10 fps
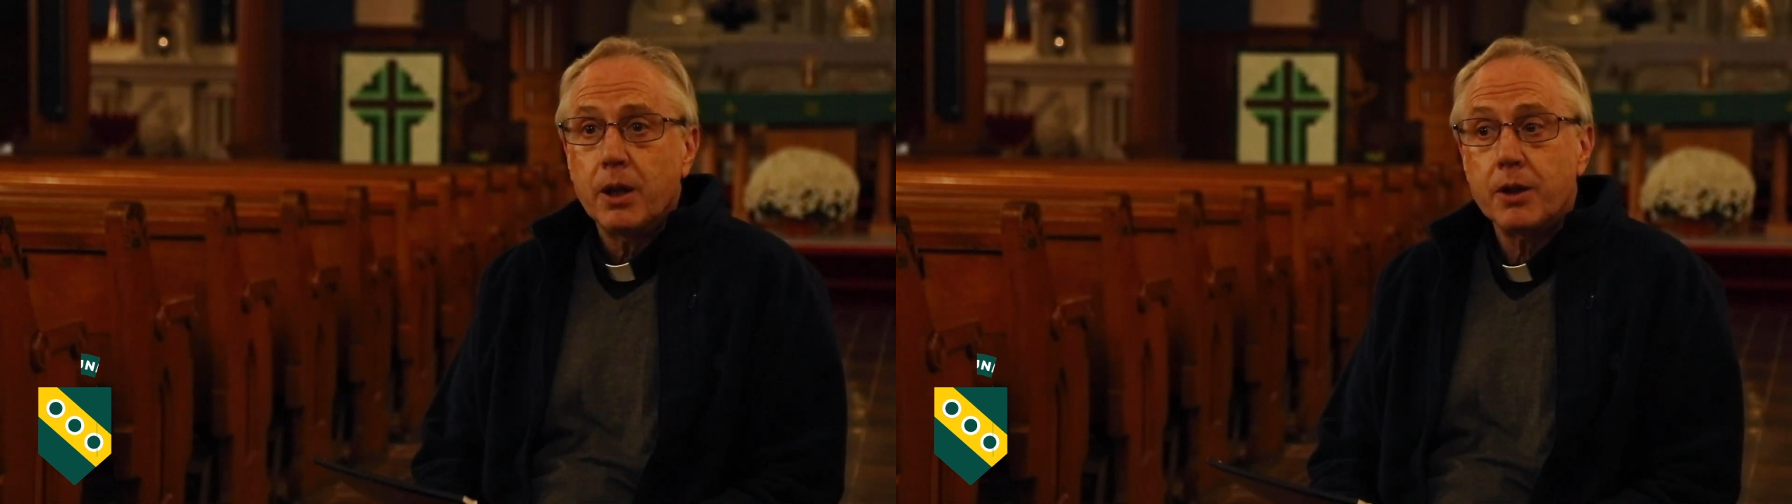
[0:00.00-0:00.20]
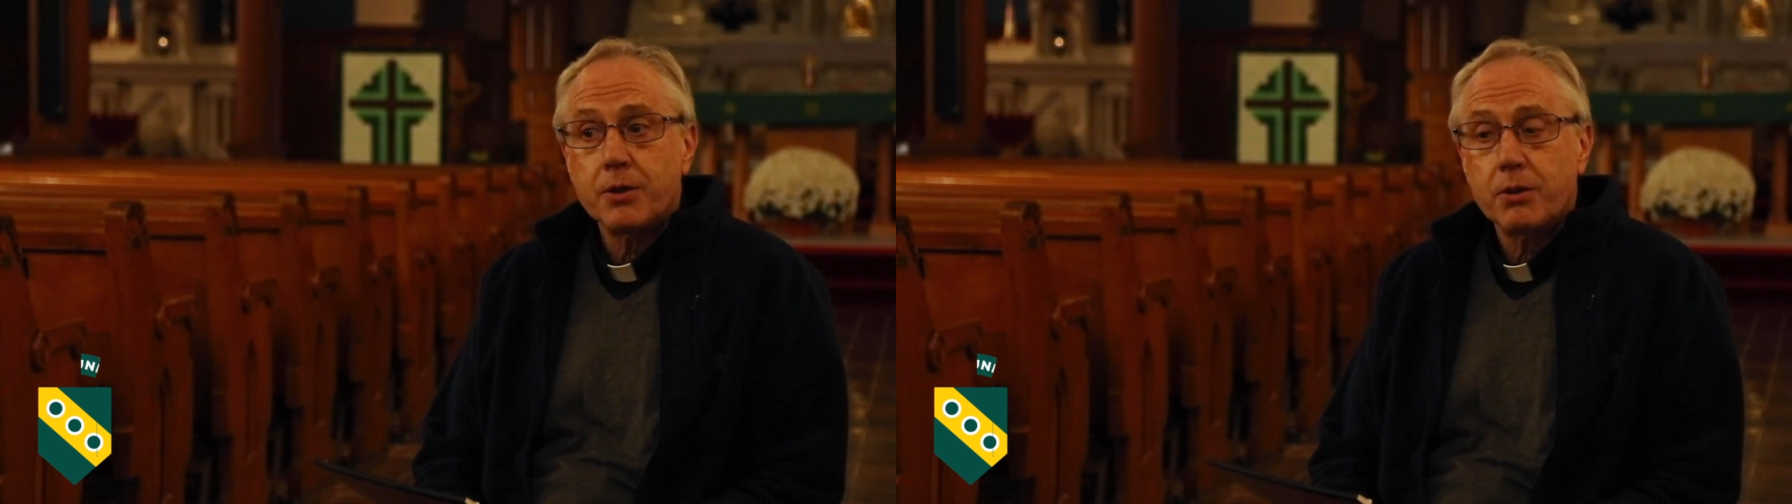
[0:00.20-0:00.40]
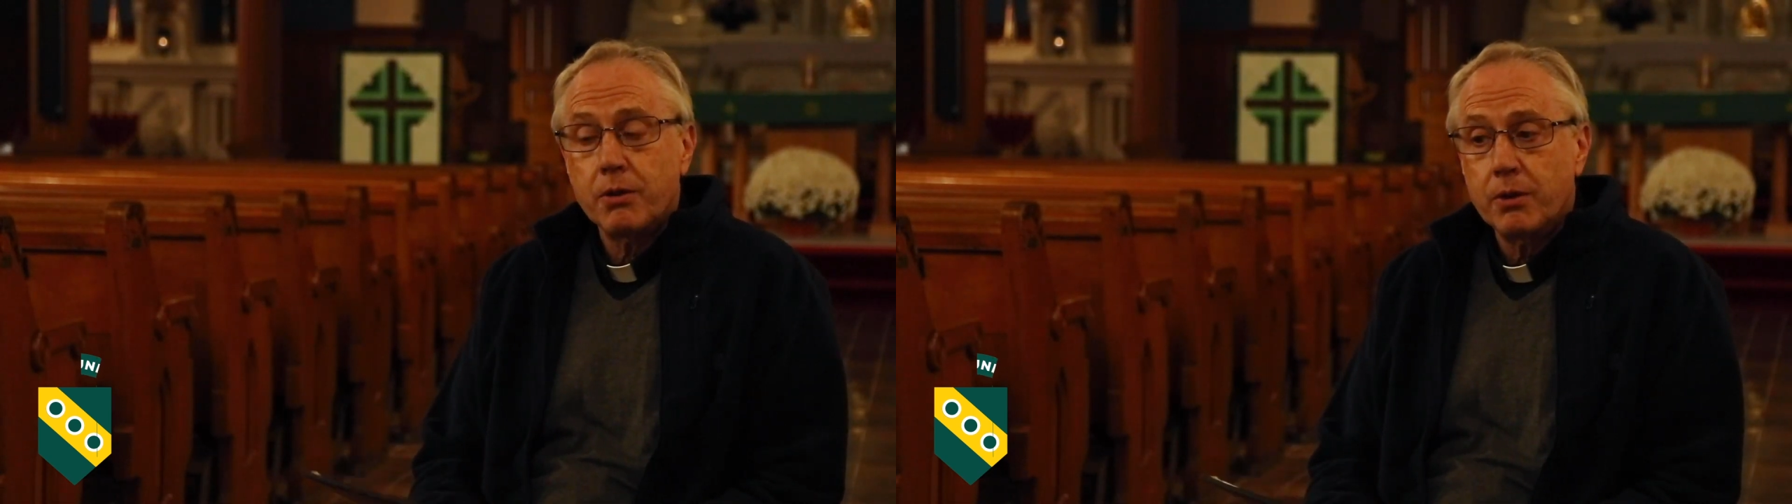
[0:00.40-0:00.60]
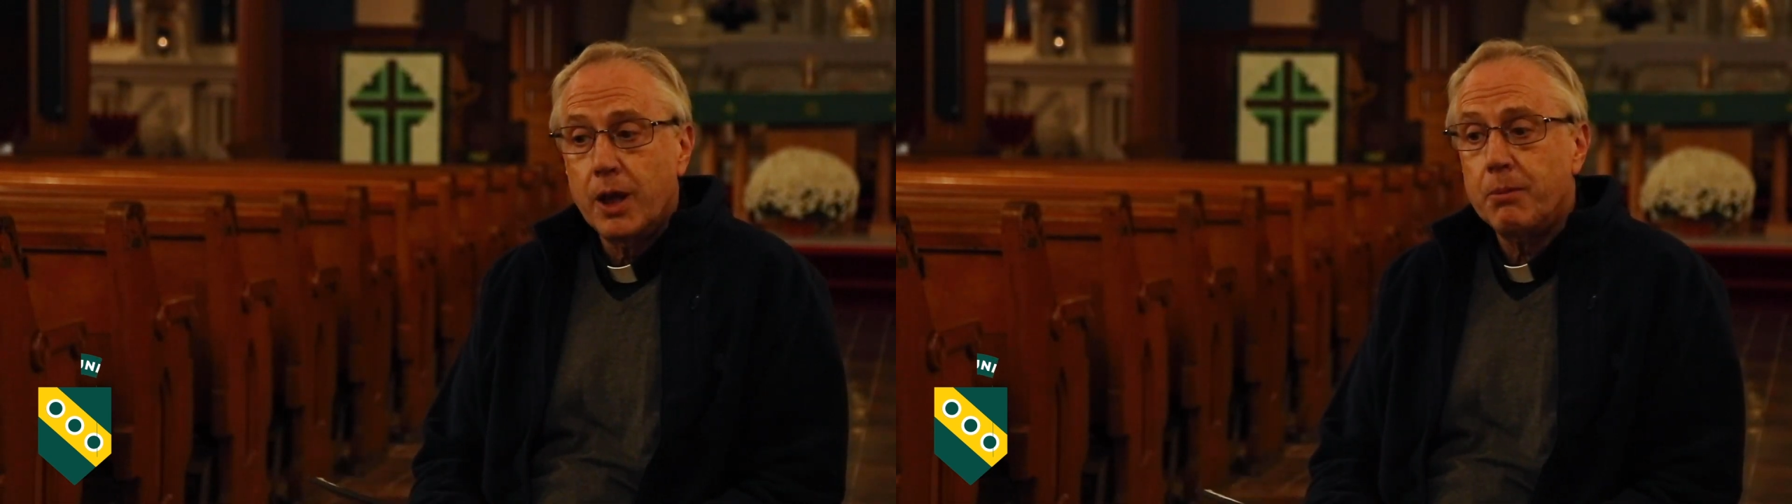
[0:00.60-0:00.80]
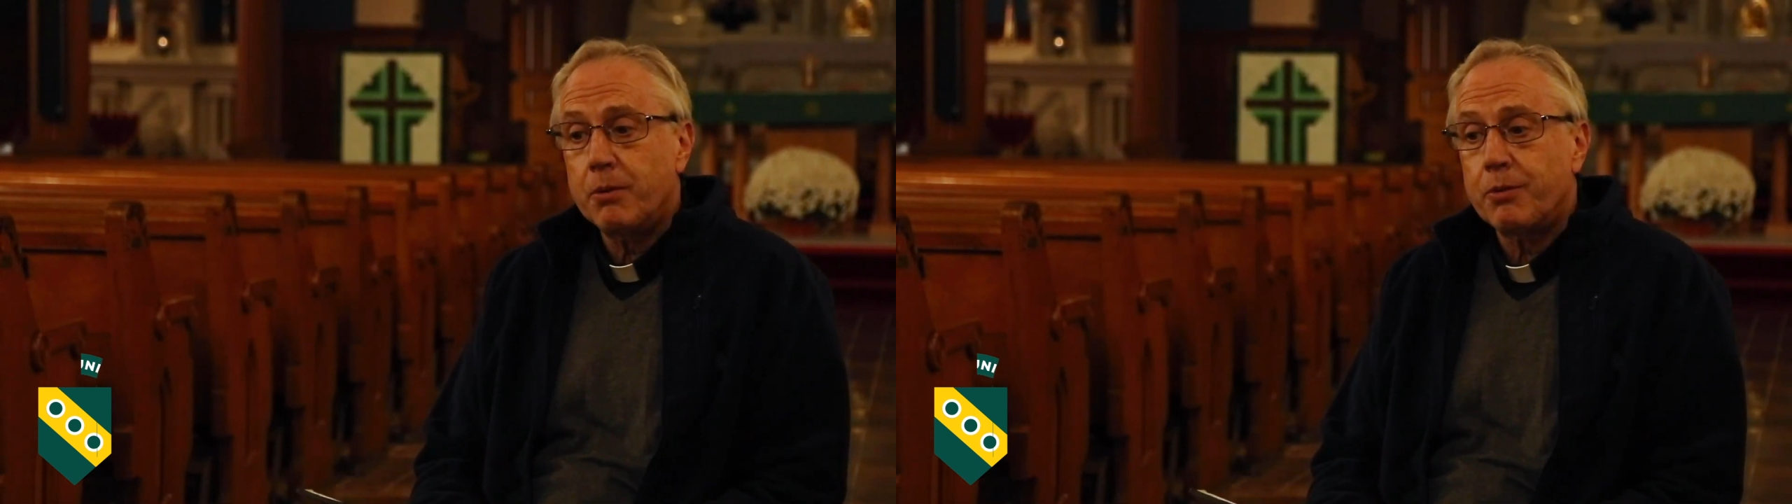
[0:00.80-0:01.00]
It's
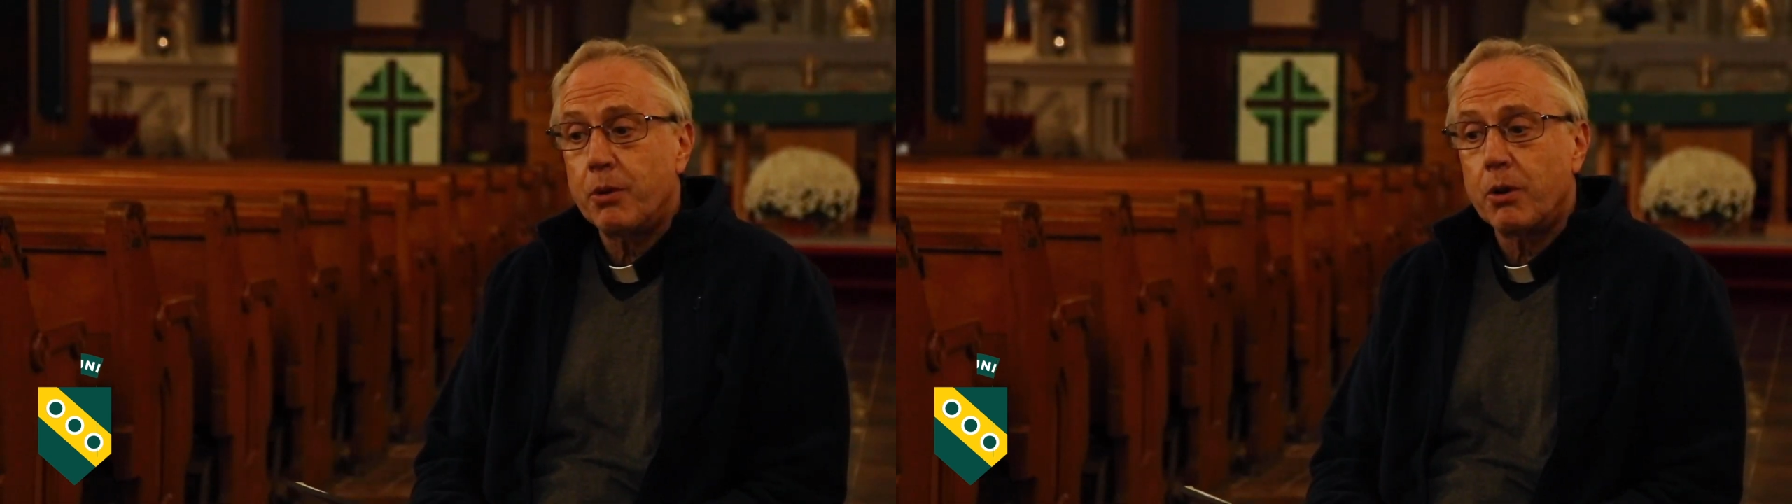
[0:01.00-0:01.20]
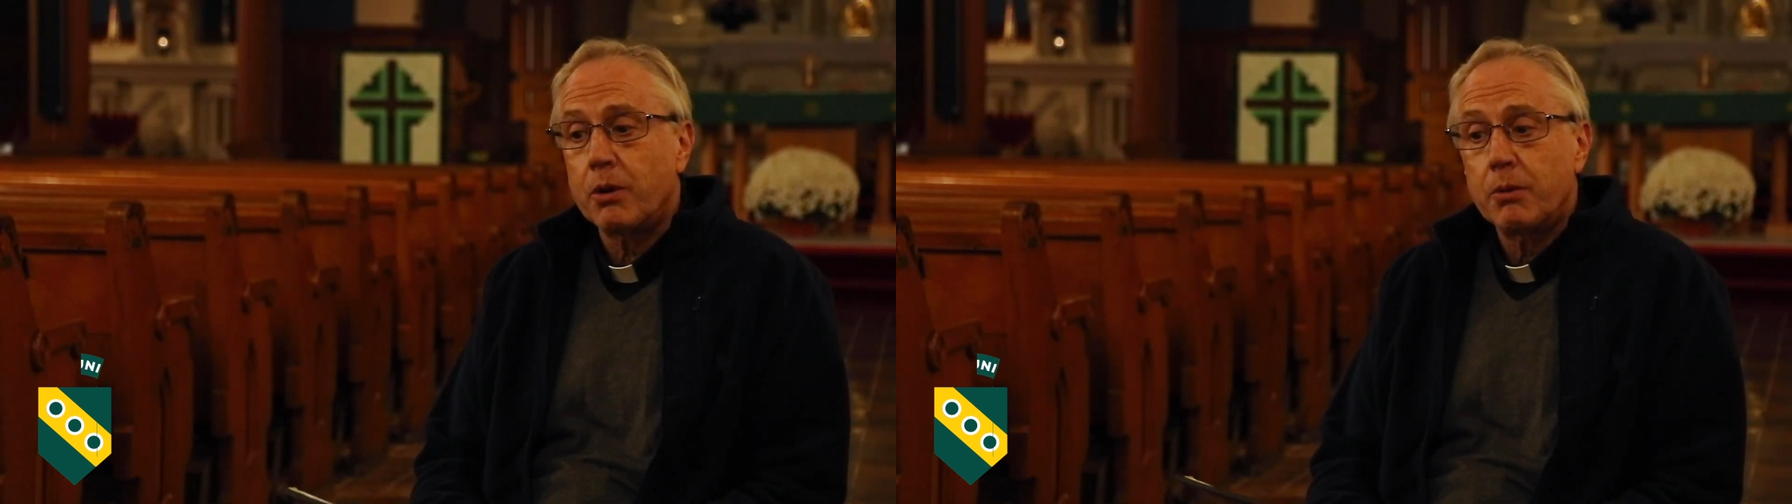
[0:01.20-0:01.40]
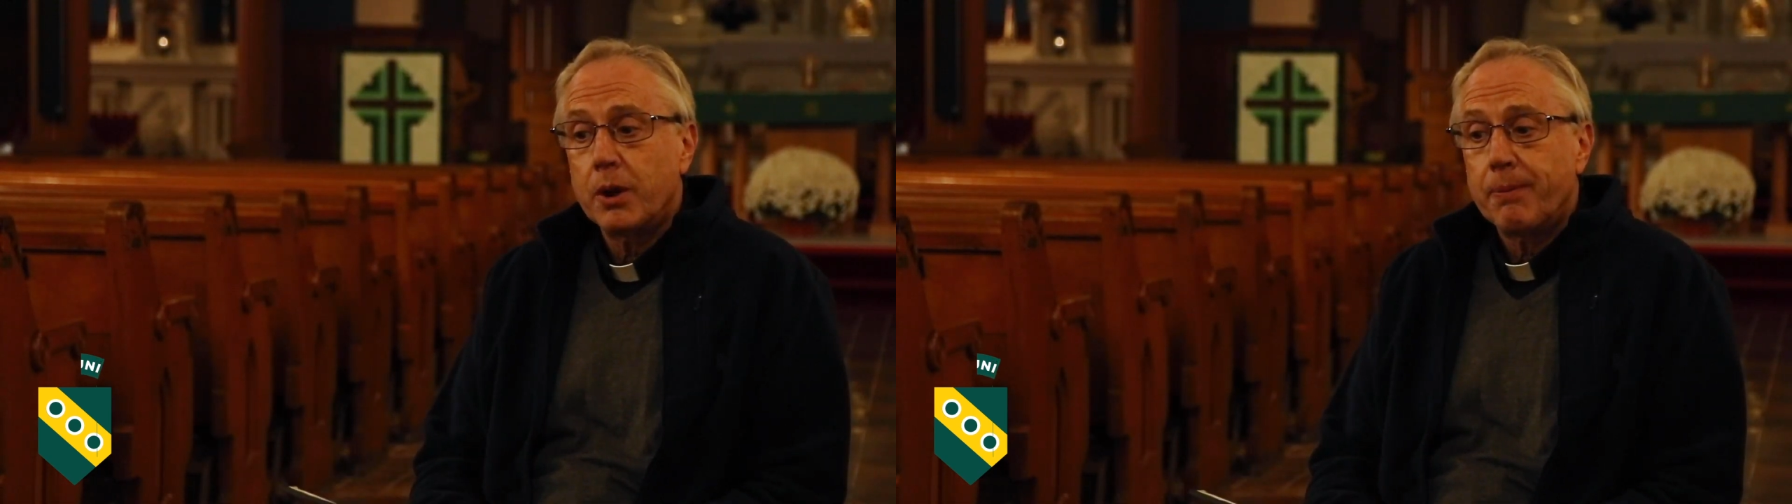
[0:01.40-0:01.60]
named for